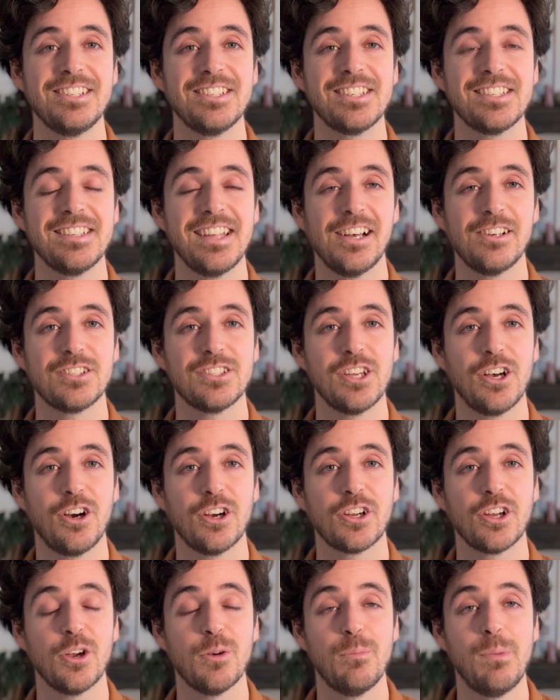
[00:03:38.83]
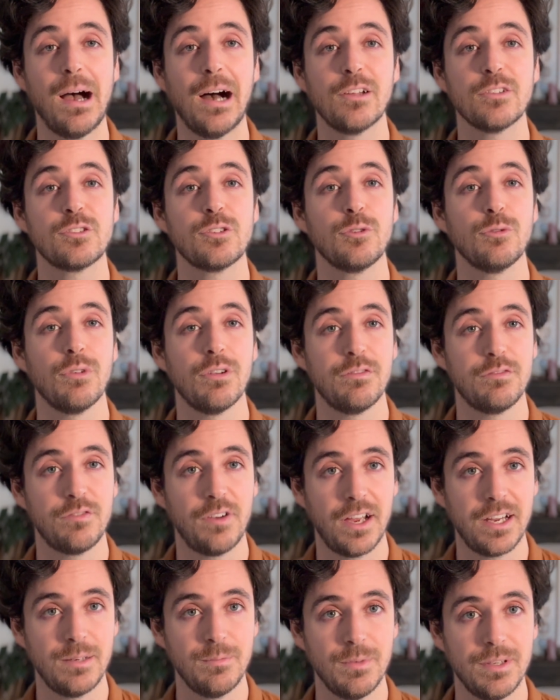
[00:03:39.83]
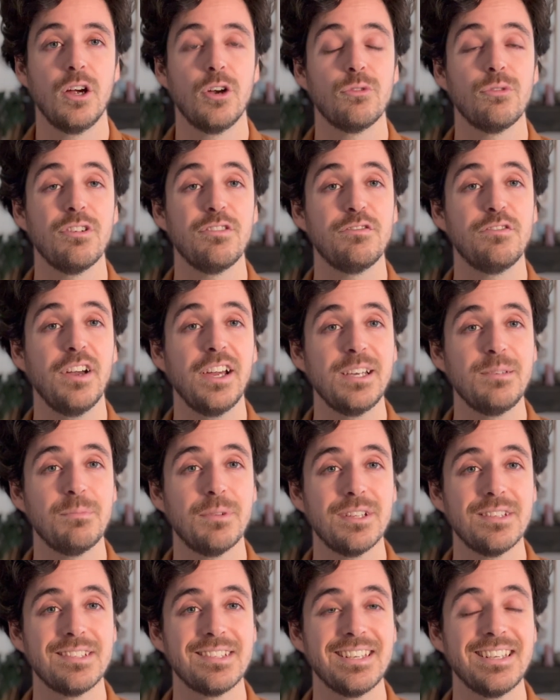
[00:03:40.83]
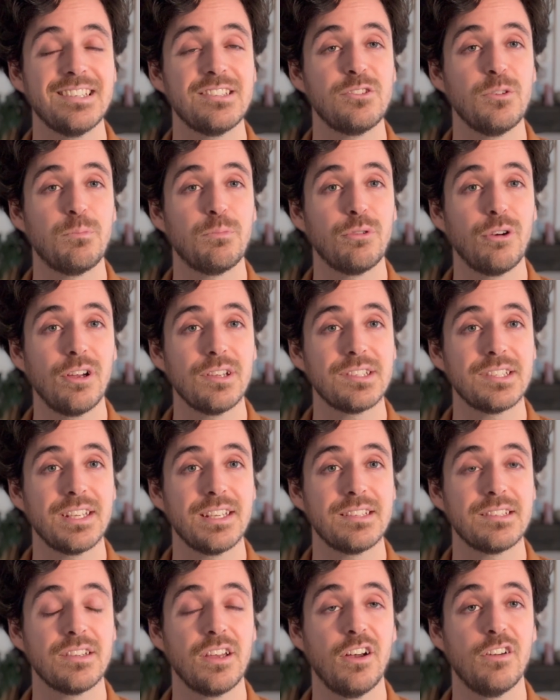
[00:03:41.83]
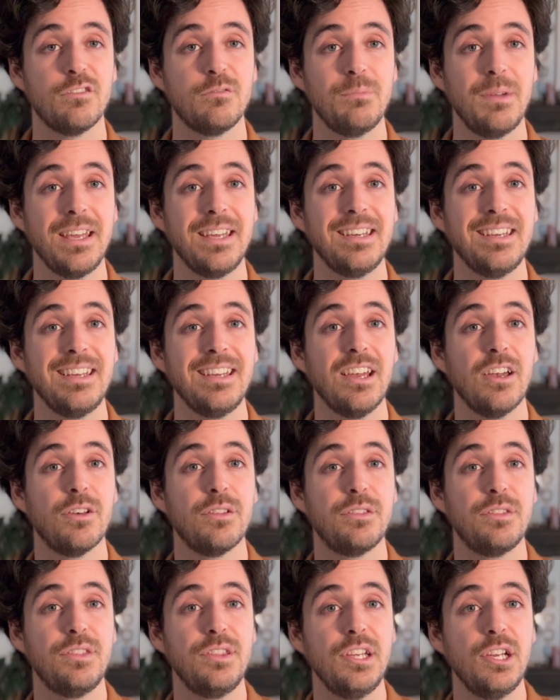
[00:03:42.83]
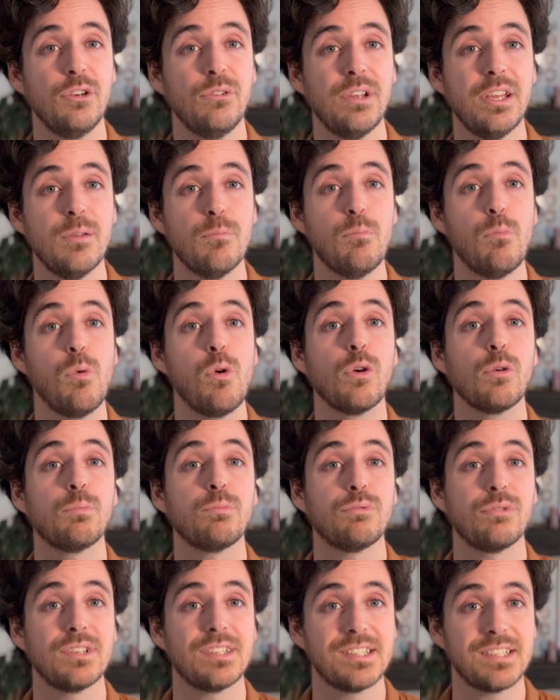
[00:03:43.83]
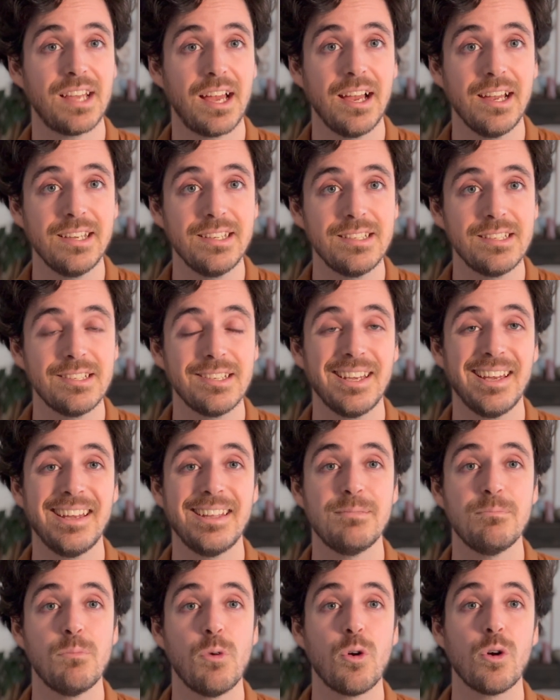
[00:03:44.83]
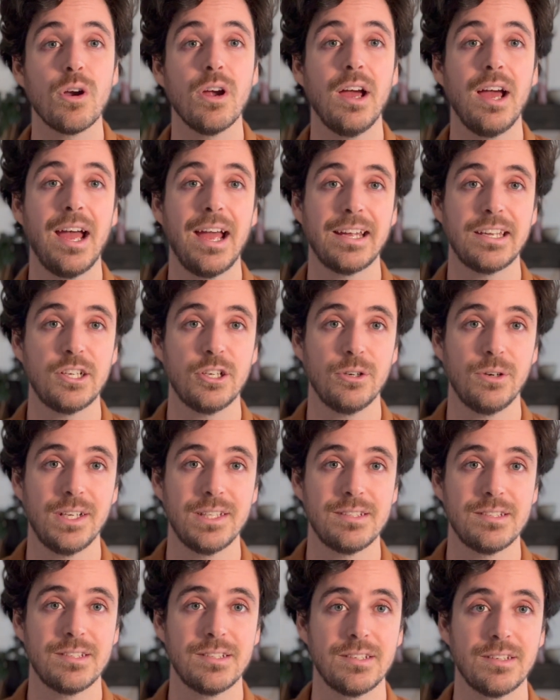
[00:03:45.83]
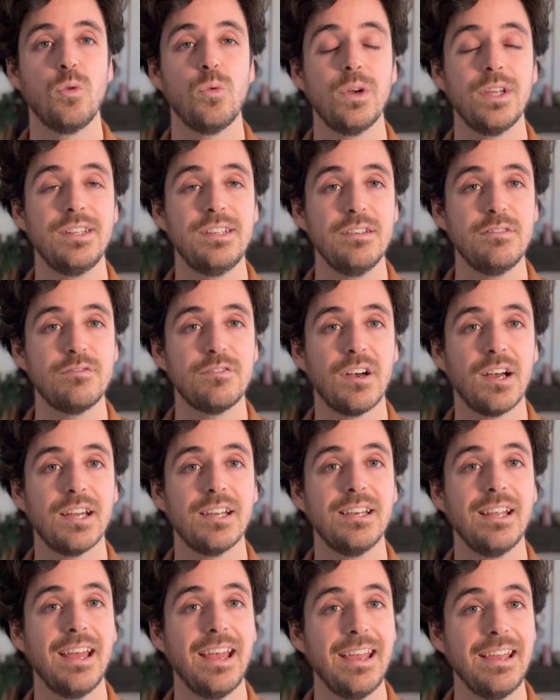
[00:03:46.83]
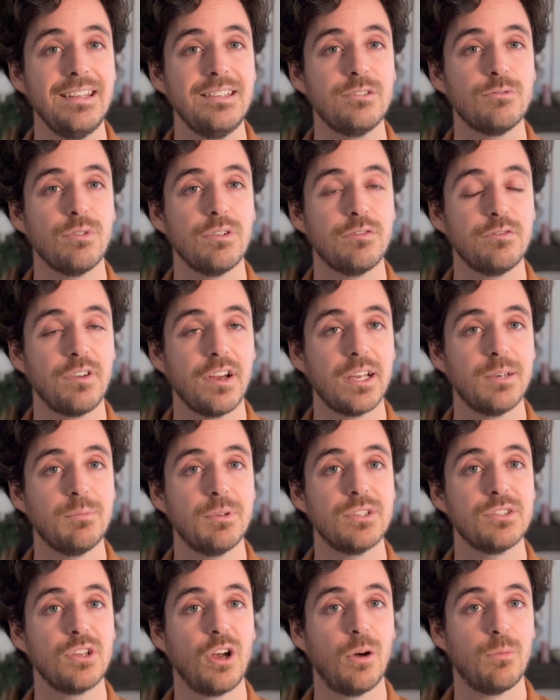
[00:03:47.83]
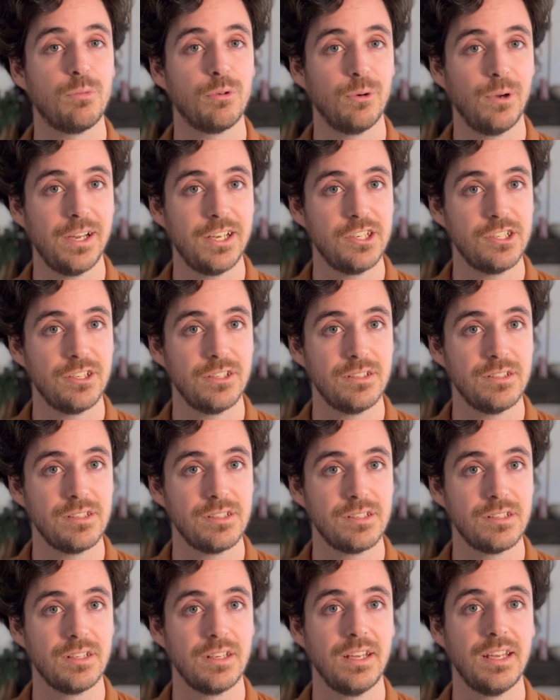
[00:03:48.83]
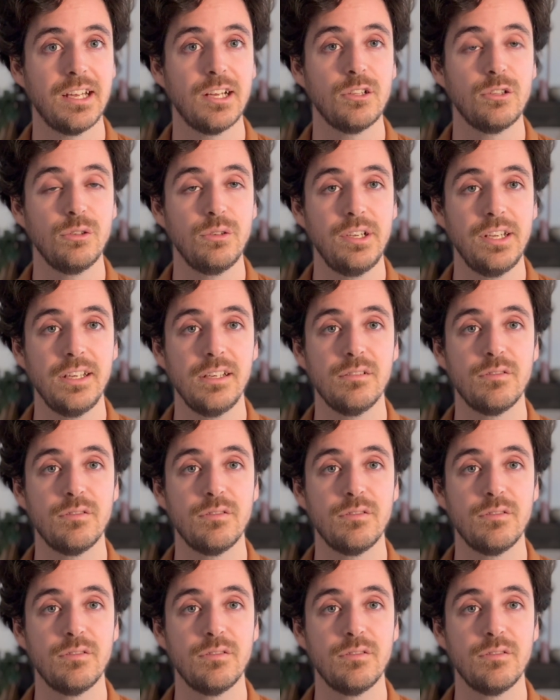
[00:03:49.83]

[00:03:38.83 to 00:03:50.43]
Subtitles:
us now talk about refinement. Refinement is the process of making a theory more precise and more accurate. We define 8 refinement operations, including,